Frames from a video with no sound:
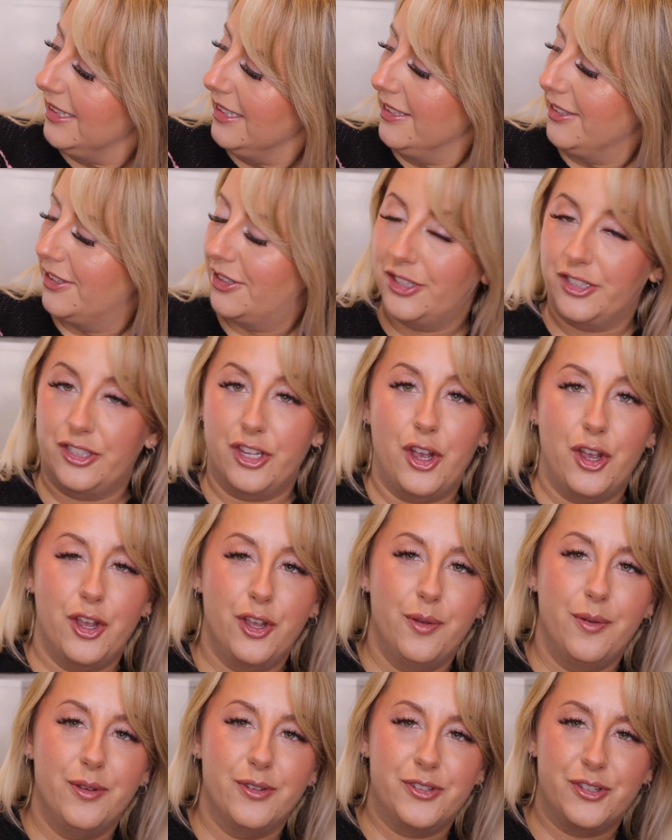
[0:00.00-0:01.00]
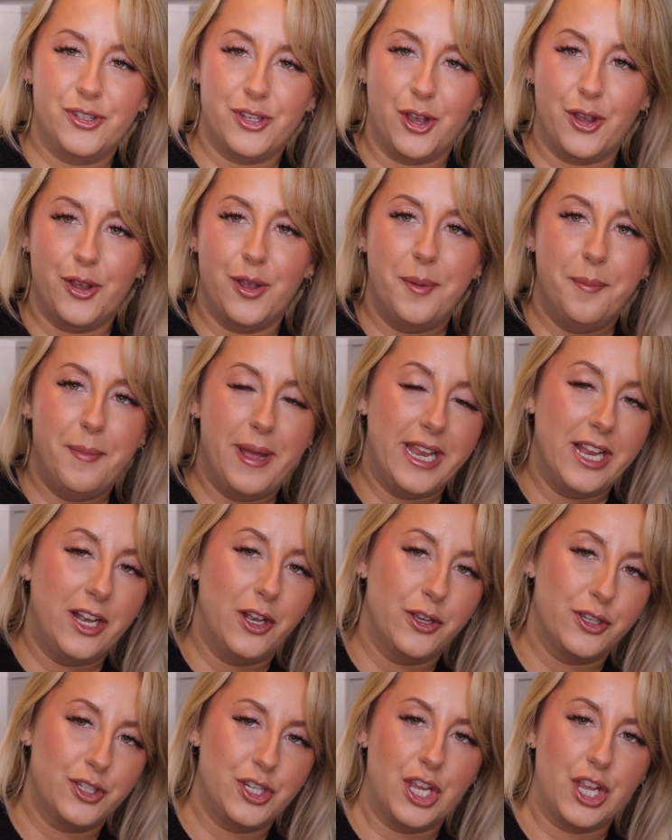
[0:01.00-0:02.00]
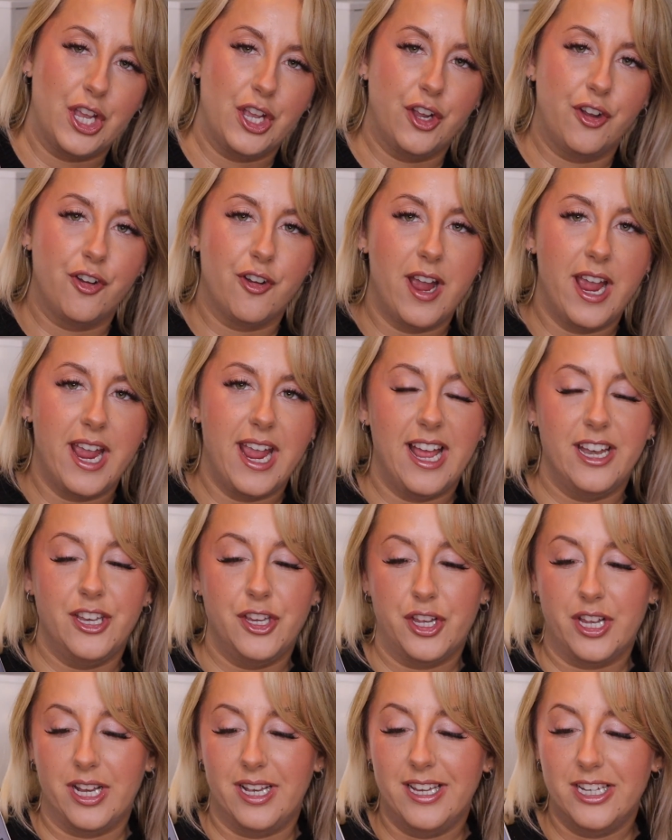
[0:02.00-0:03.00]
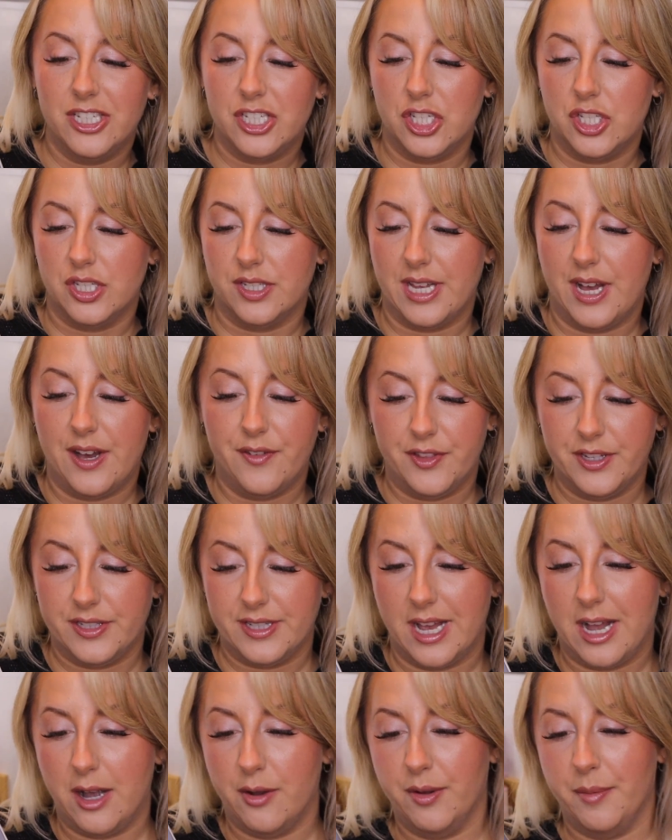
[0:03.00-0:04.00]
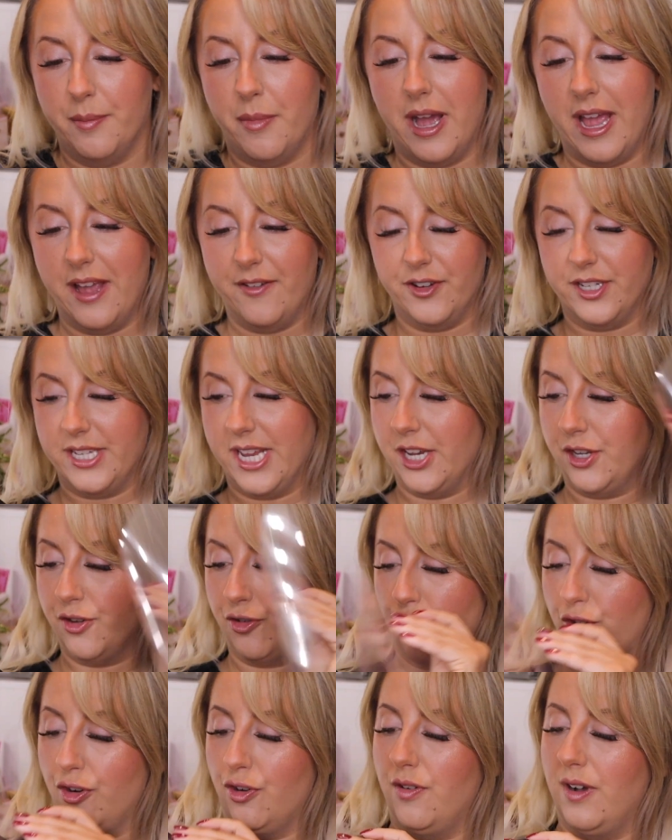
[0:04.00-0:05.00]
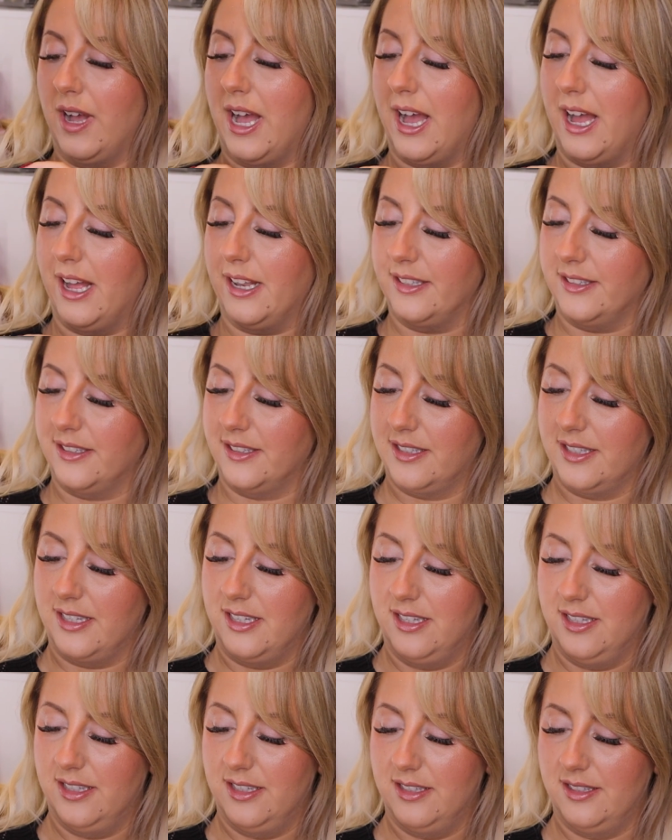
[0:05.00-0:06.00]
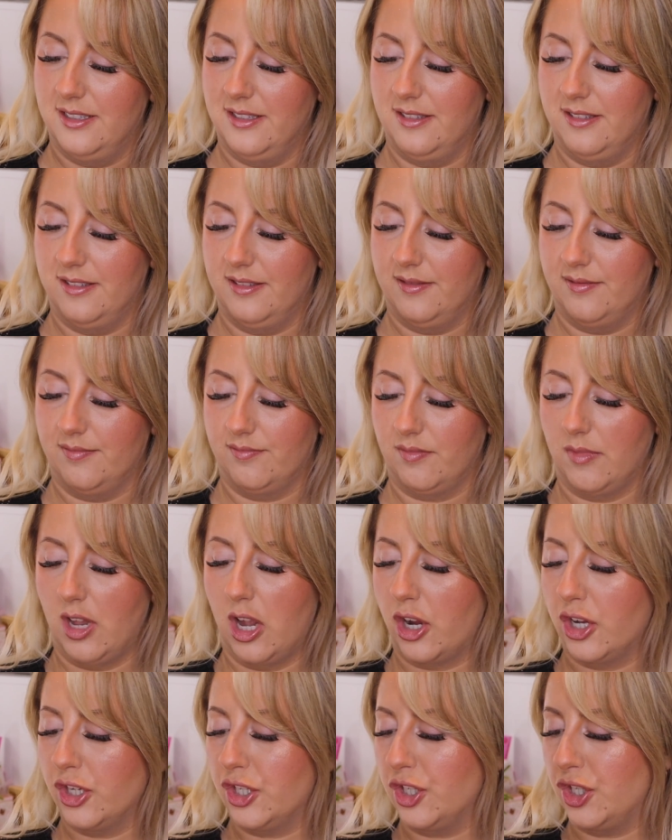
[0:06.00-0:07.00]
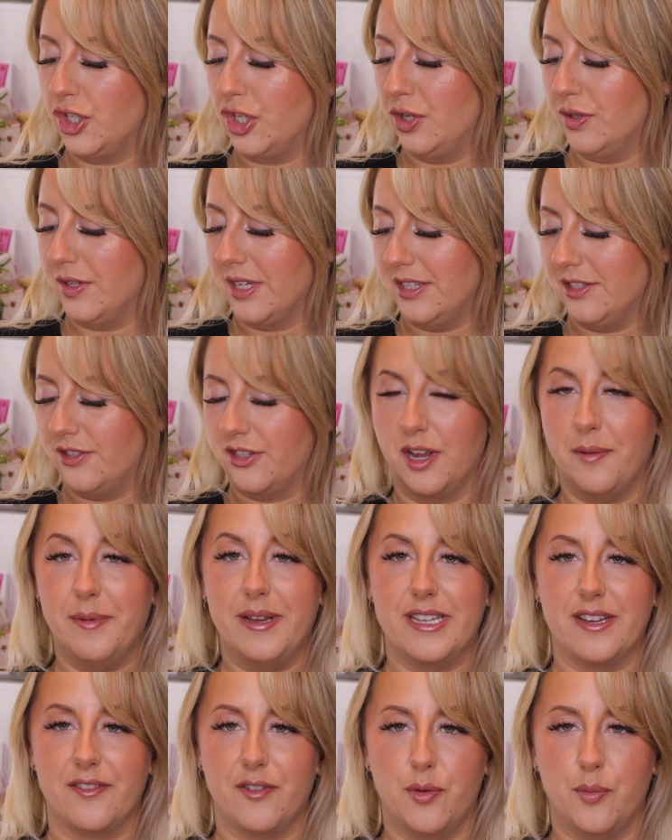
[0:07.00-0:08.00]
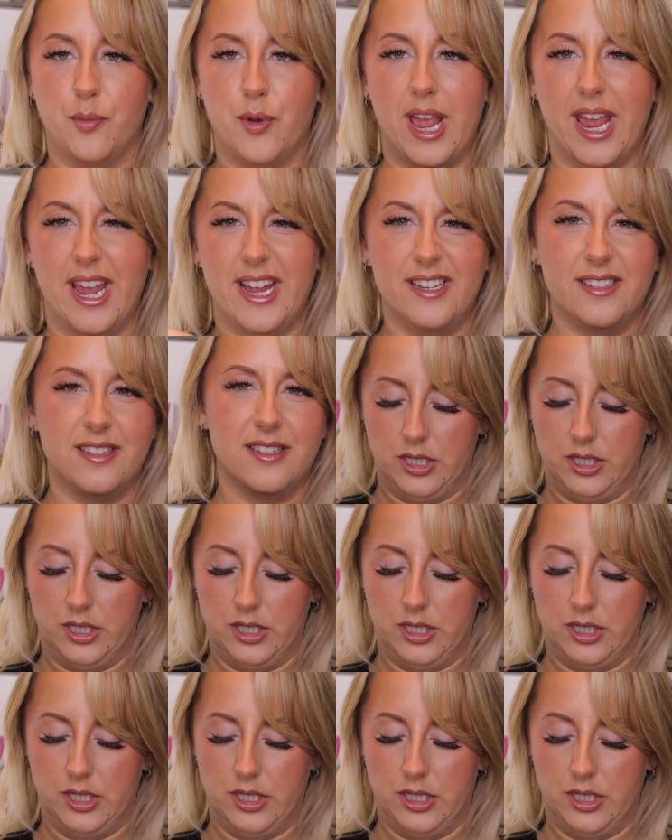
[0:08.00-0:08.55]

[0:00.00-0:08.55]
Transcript: So many looks you can create, and you can literally just have this out in my everyday drawer, and I could just use it in so many different ways.